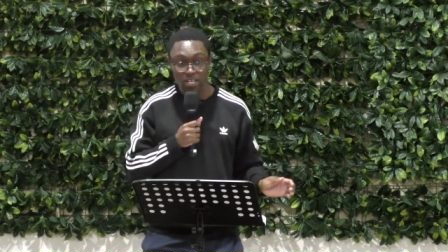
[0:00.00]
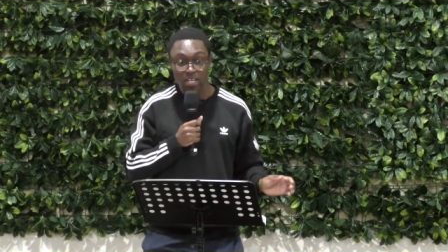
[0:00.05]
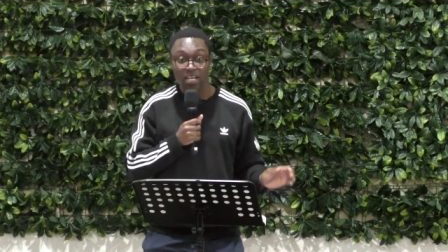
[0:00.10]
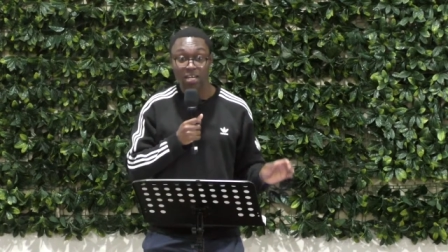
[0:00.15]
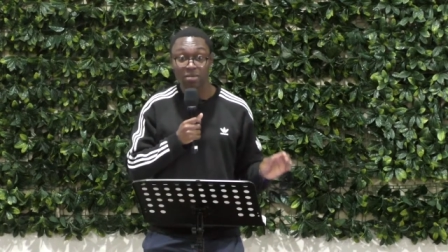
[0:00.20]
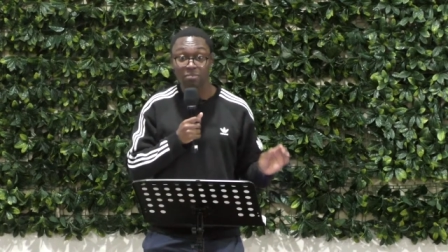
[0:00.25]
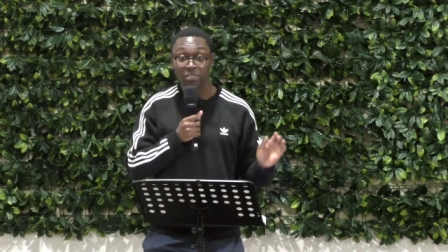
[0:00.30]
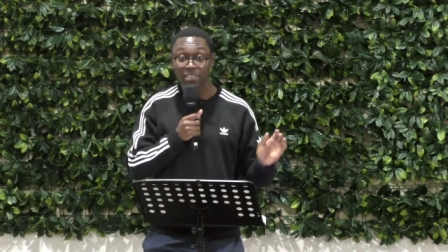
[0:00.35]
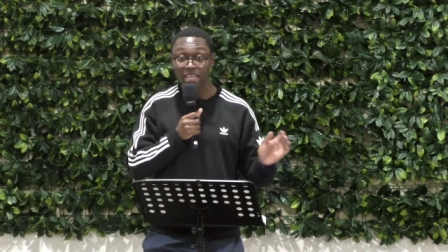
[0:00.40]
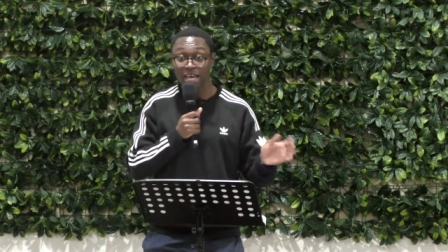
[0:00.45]

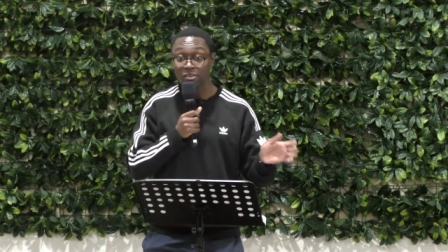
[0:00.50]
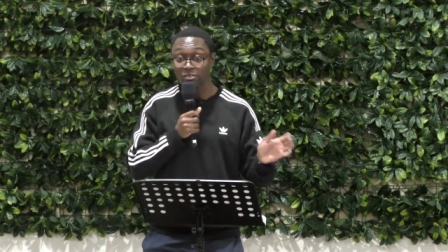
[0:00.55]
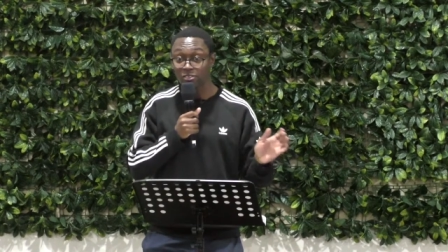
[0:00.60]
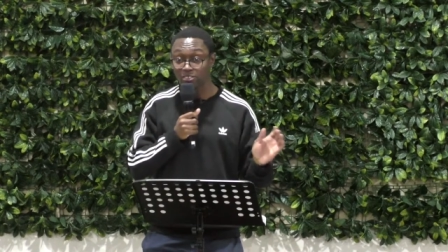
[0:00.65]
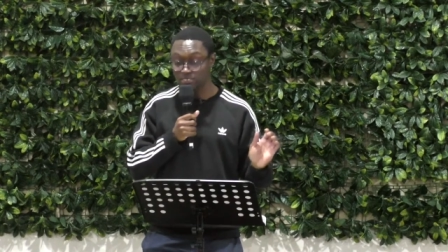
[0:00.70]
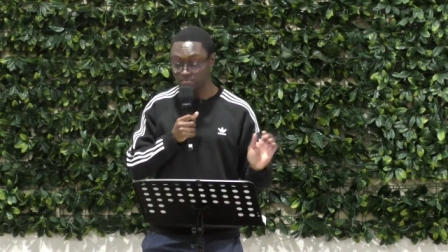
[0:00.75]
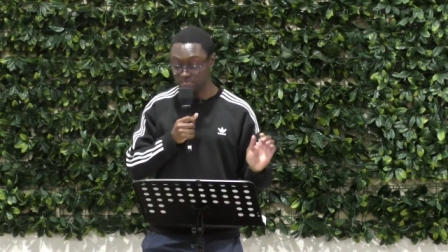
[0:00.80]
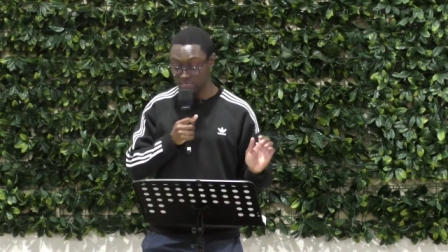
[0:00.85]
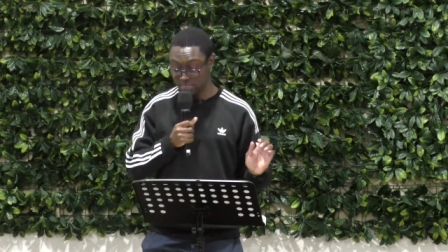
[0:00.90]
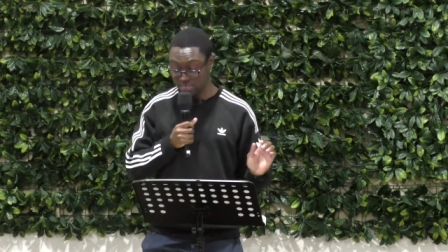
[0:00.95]
uh, but that
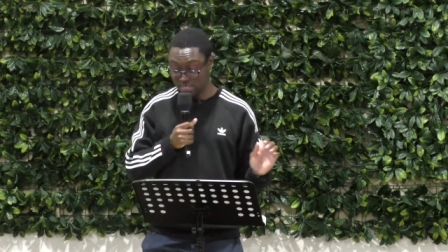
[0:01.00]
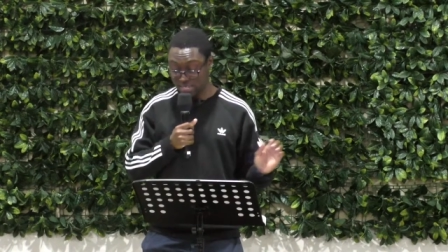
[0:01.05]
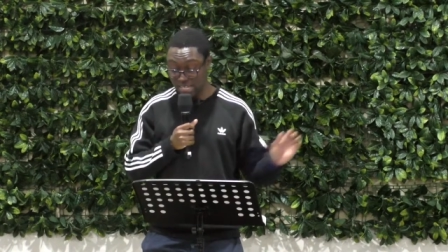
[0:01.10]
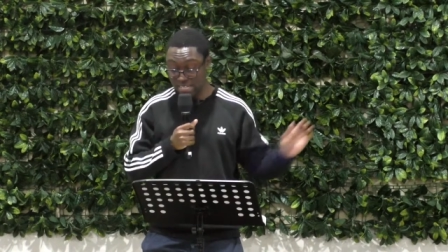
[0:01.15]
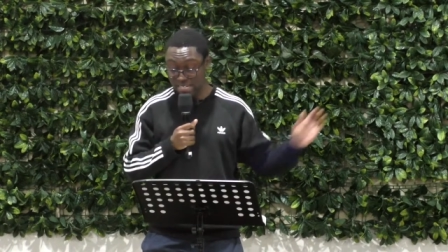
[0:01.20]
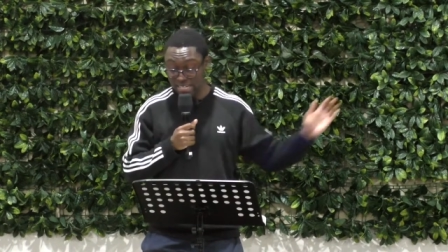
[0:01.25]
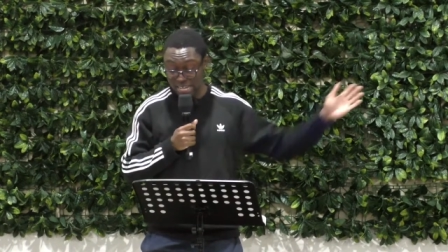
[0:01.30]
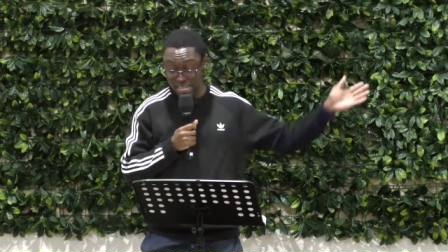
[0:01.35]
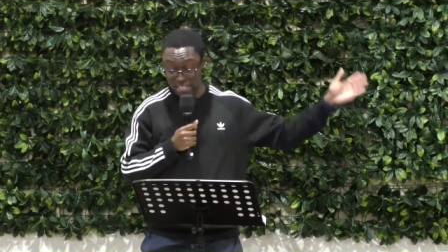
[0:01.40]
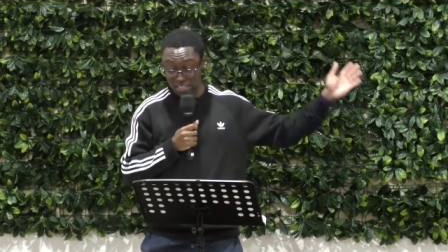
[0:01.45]
was
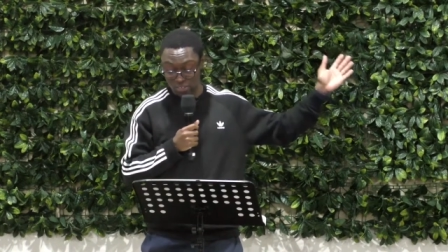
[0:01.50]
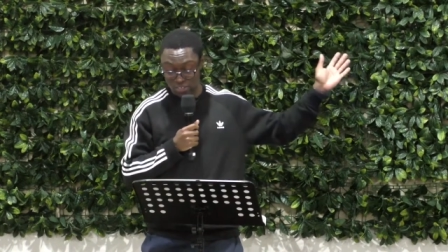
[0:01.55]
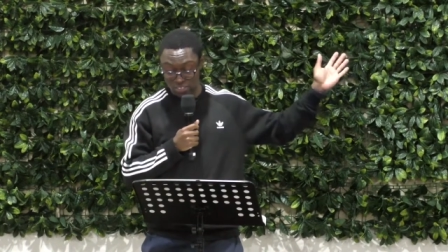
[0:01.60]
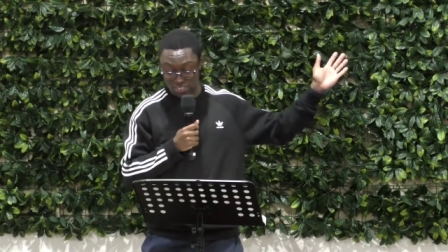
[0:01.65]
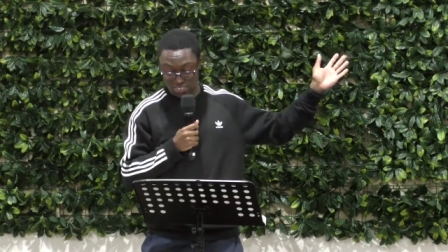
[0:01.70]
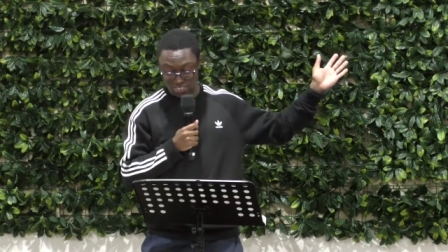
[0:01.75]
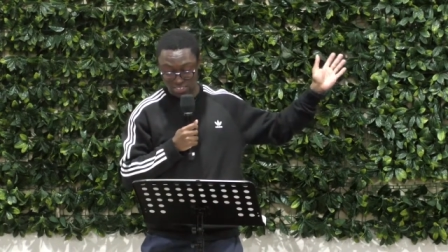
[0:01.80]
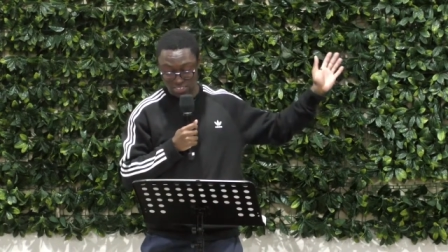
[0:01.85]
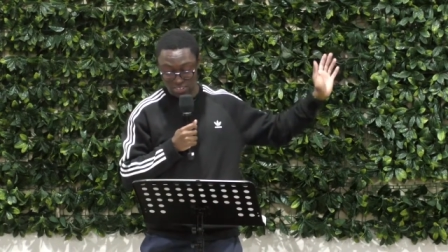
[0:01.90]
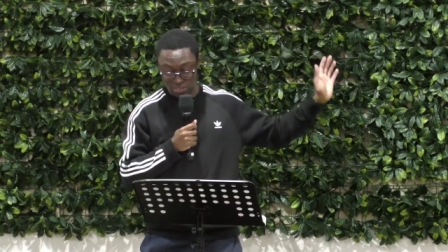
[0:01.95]
in
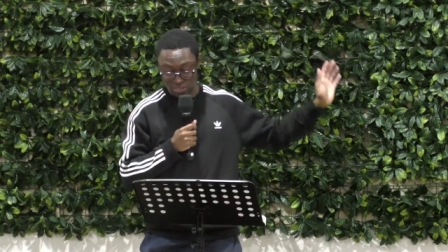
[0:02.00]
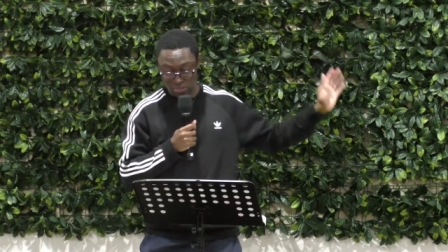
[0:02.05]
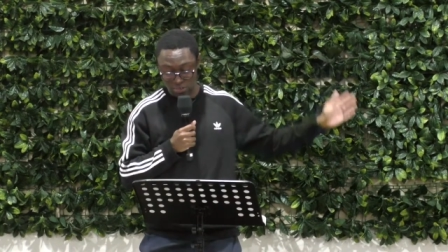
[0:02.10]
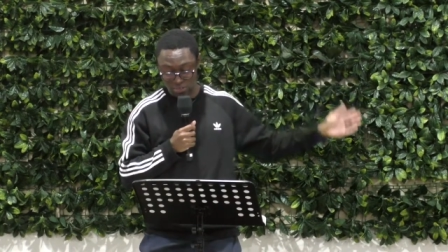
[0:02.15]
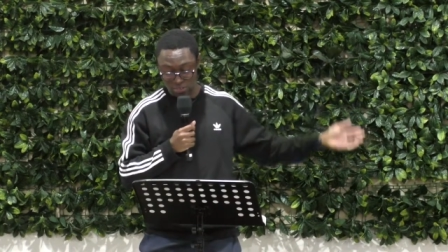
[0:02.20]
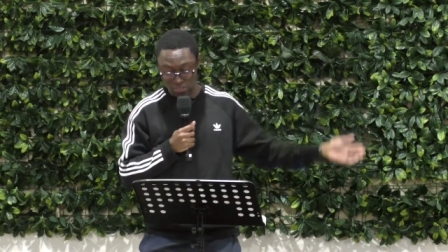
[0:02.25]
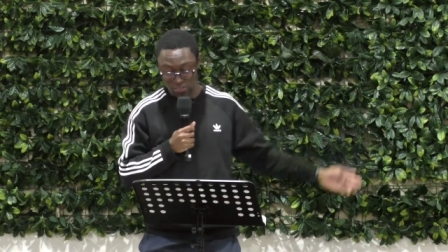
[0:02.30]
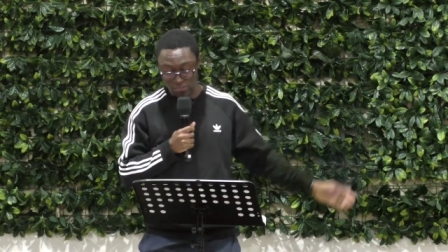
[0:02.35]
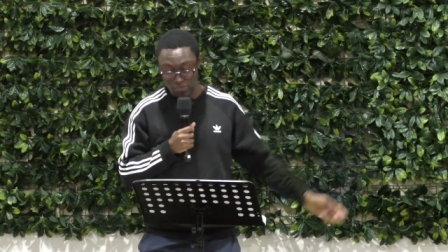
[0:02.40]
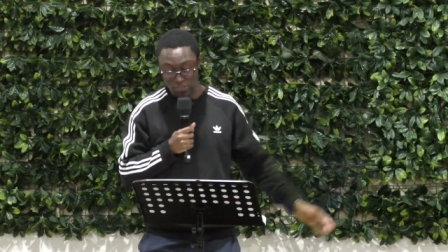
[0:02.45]
ignorance,
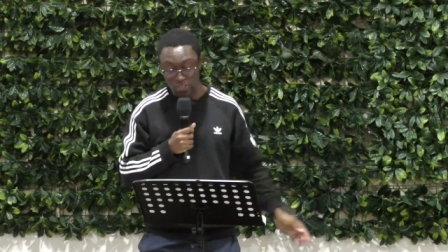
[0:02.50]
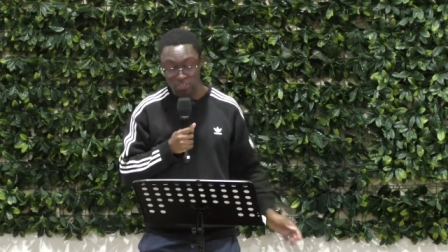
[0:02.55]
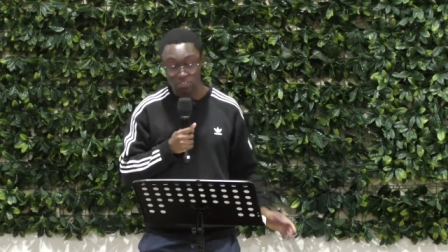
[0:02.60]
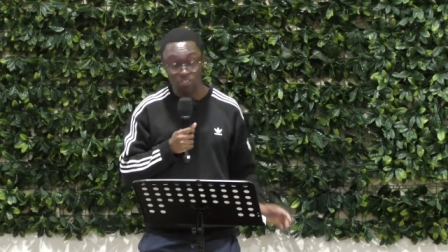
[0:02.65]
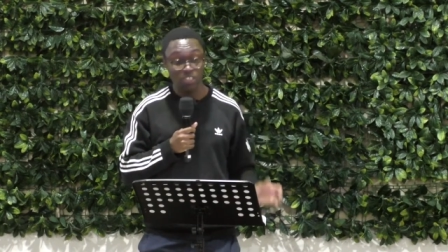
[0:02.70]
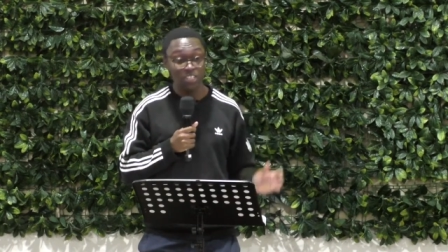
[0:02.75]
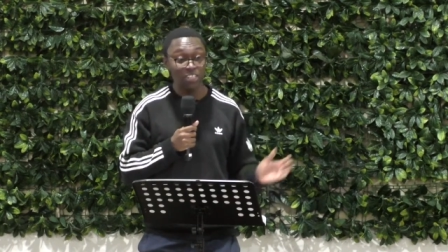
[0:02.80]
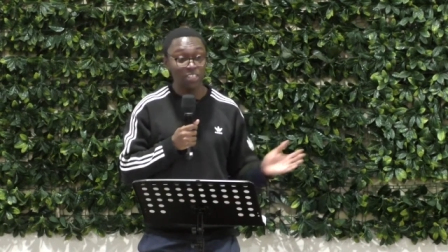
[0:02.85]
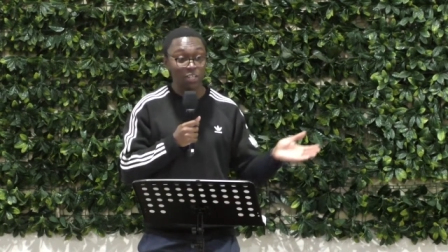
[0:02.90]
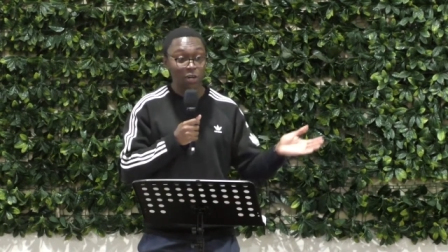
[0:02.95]
according to the
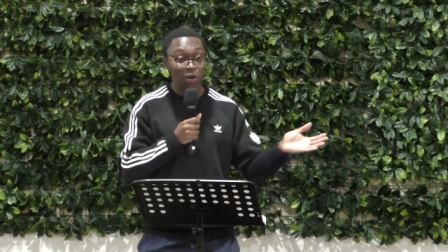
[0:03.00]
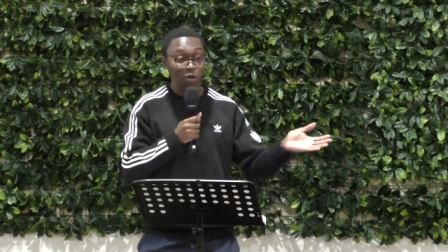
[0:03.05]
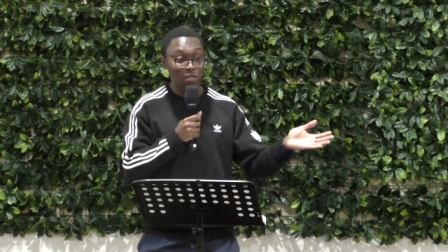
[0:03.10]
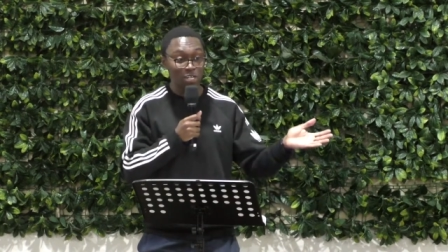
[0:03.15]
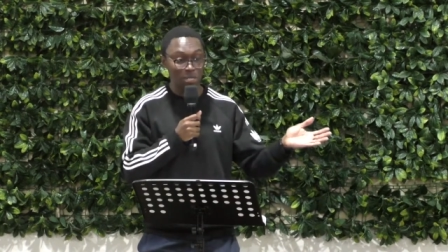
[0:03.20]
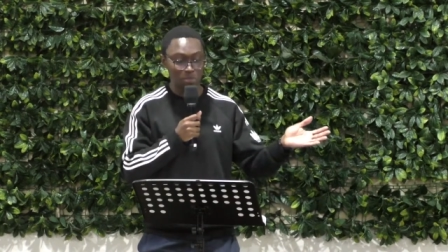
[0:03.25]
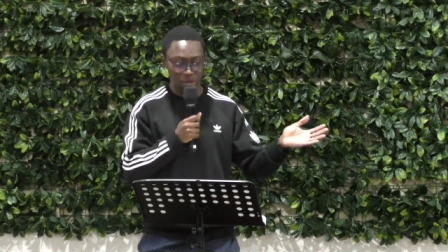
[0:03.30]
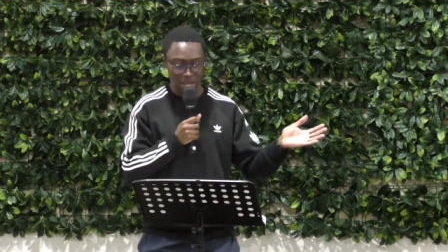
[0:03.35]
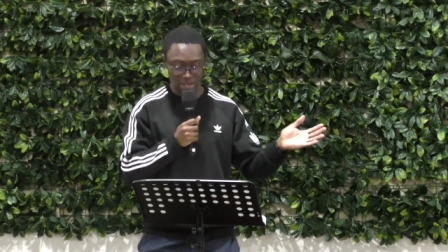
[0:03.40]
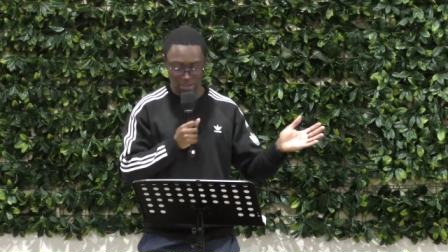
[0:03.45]
verse. You didn't know
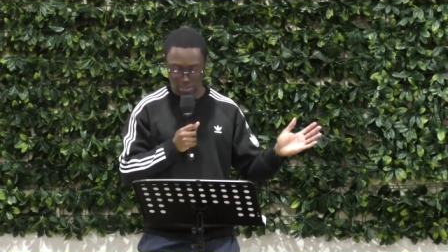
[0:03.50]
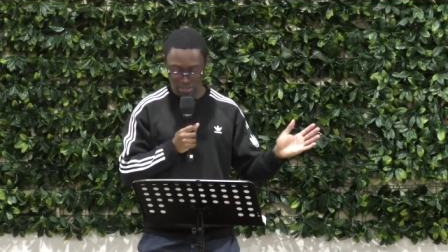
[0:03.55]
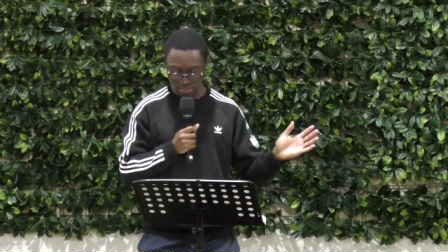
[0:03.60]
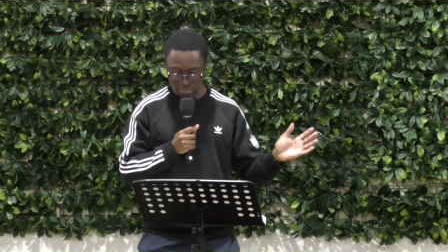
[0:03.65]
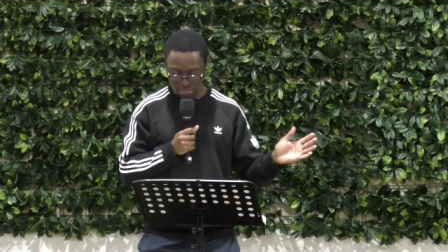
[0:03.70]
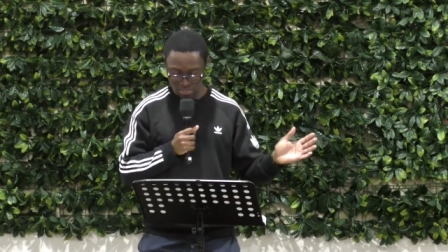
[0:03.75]
any better.